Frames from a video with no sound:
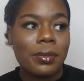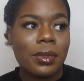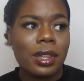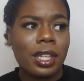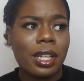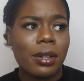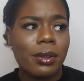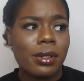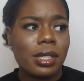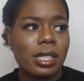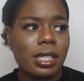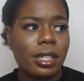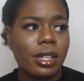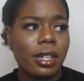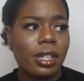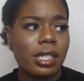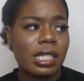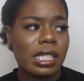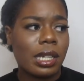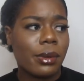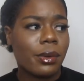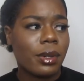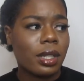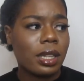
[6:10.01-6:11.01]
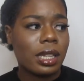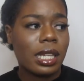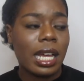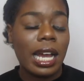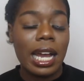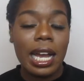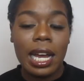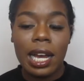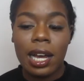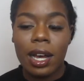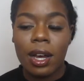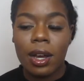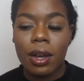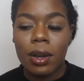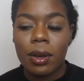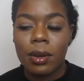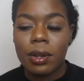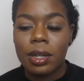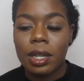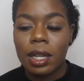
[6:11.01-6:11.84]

There was girls that were loud.